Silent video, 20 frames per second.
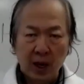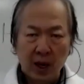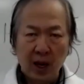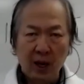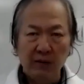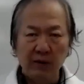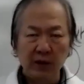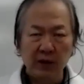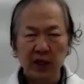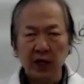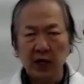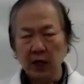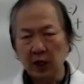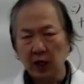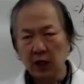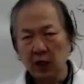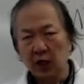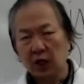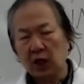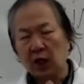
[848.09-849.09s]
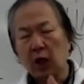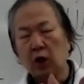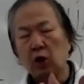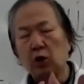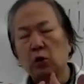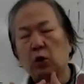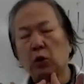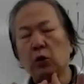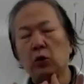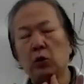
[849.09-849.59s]
Everything
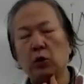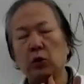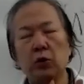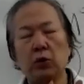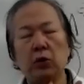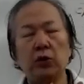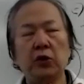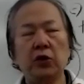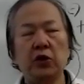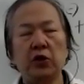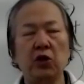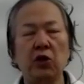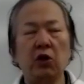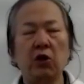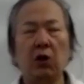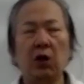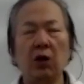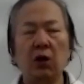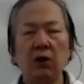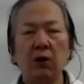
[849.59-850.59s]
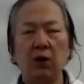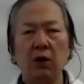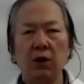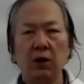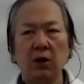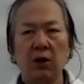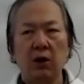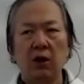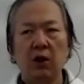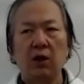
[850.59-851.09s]
go to your,
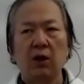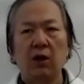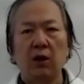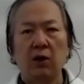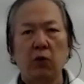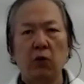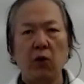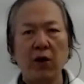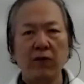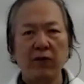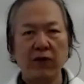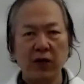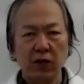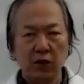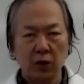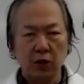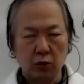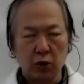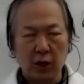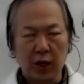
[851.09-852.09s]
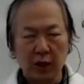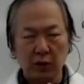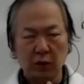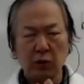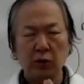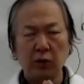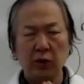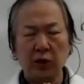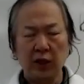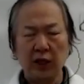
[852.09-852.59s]
whenever you try
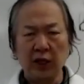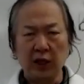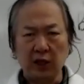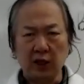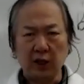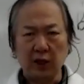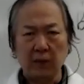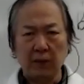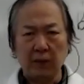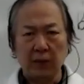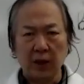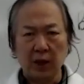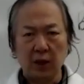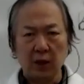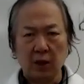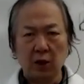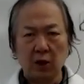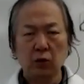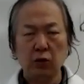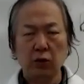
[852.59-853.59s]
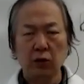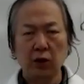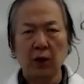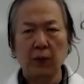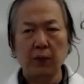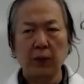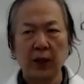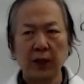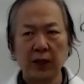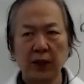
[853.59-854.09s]
to eat, go to
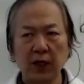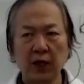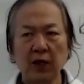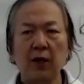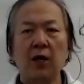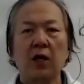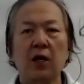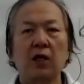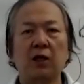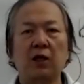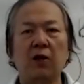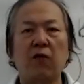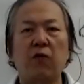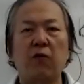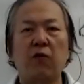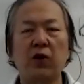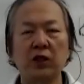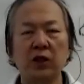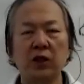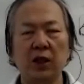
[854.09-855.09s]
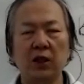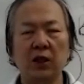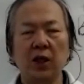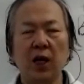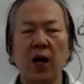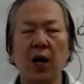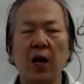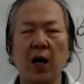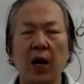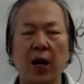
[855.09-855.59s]
your body, the first
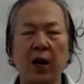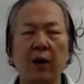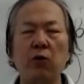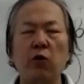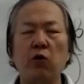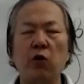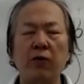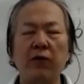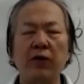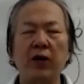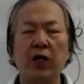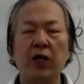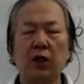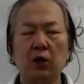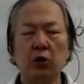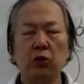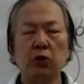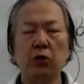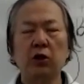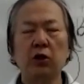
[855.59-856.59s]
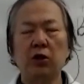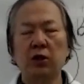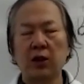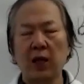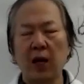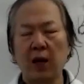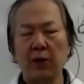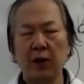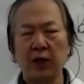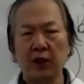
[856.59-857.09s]
time when they go to your
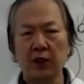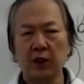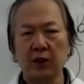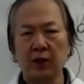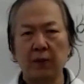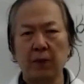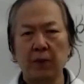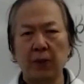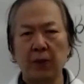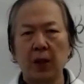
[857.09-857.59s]
stomachs